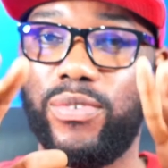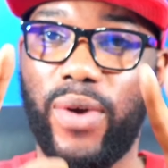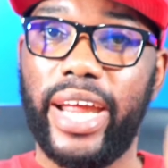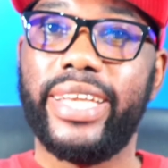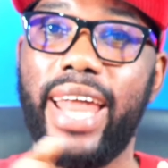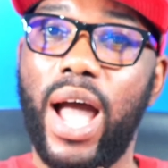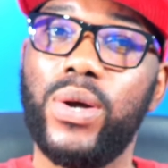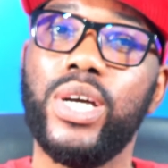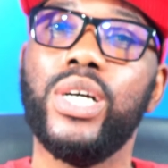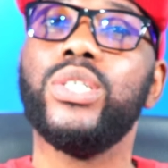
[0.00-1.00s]
right now.
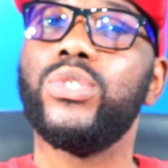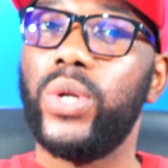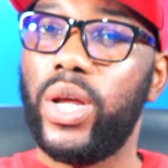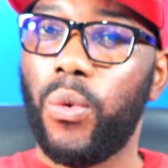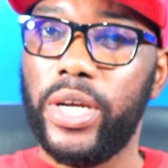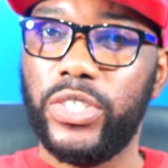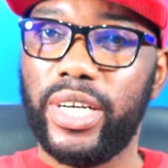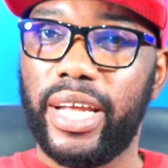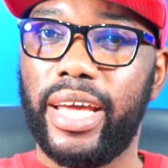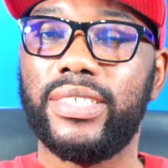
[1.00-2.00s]
So the
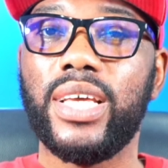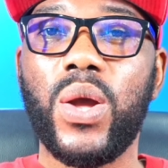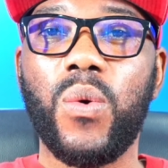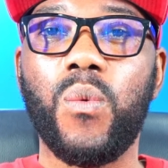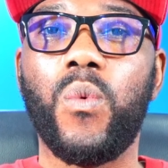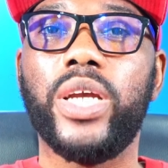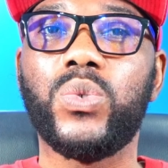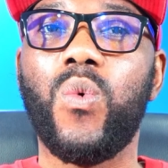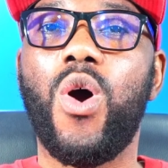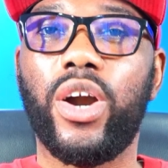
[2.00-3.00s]
question is,
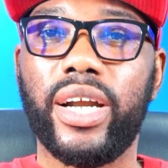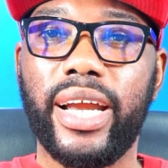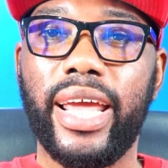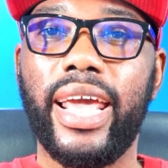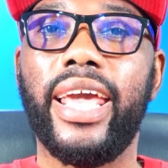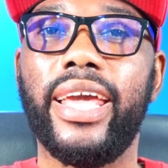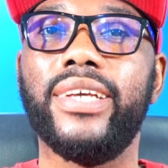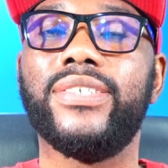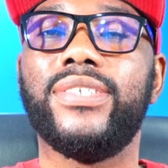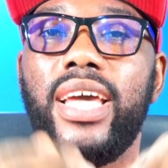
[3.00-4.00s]
which one
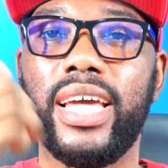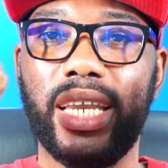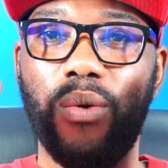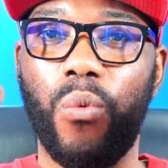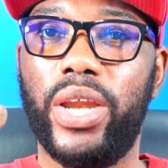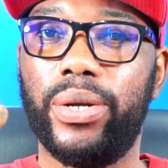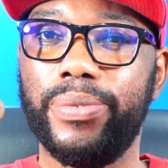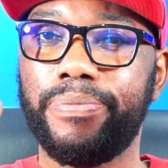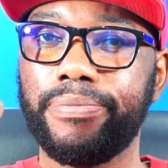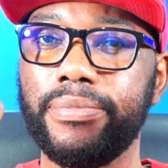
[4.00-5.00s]
is the winner?
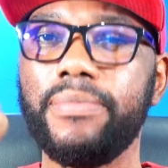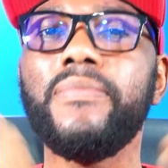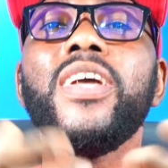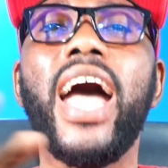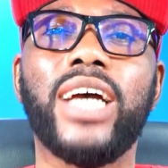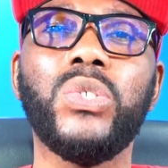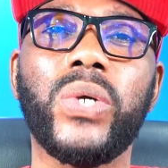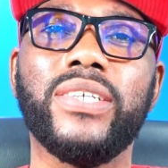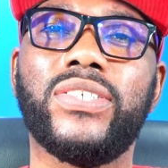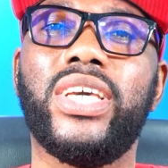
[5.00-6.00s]
And as you
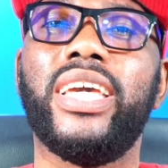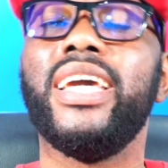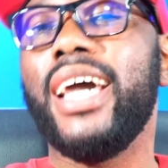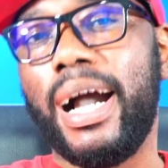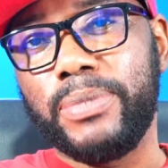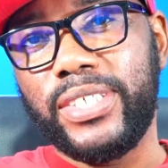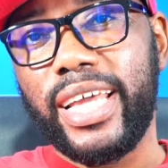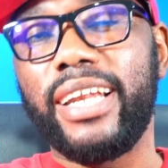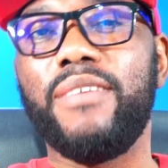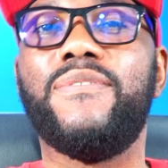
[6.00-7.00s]
can see, I'm
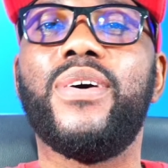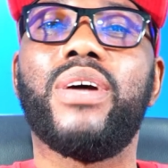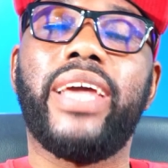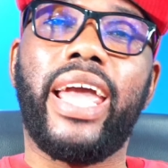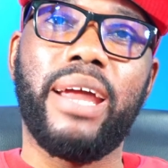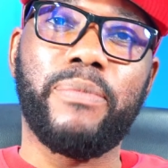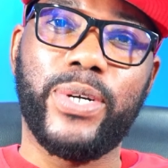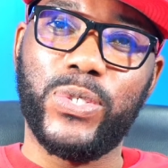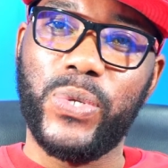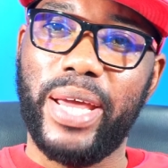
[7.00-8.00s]
sitting in front of the
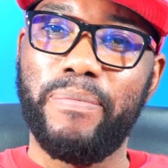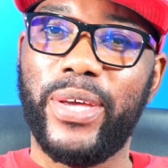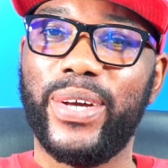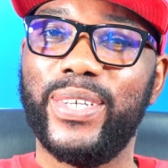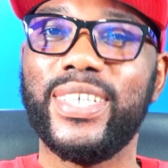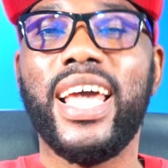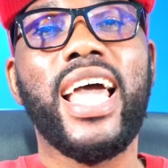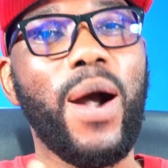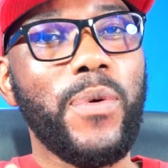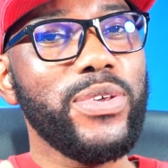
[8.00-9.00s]
camera today because
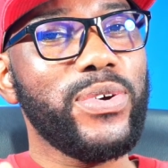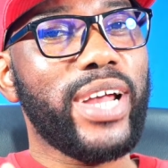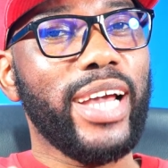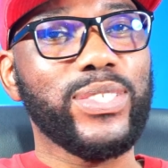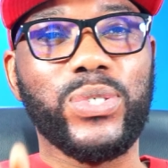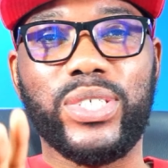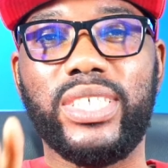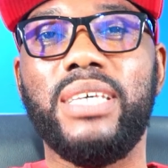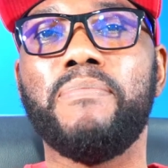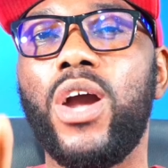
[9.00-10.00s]
I want you guys to
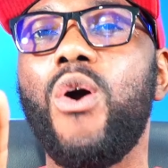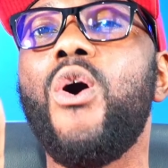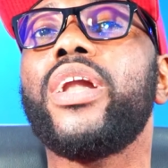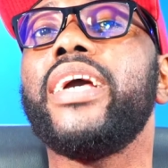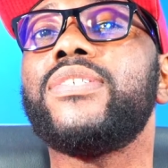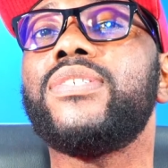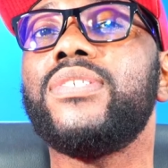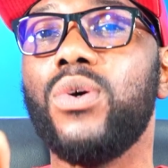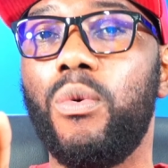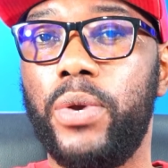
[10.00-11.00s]
see my
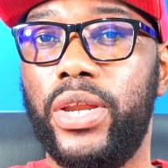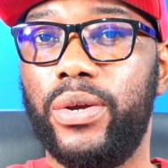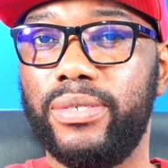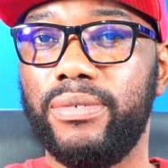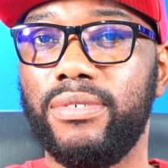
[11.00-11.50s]
honest opinion,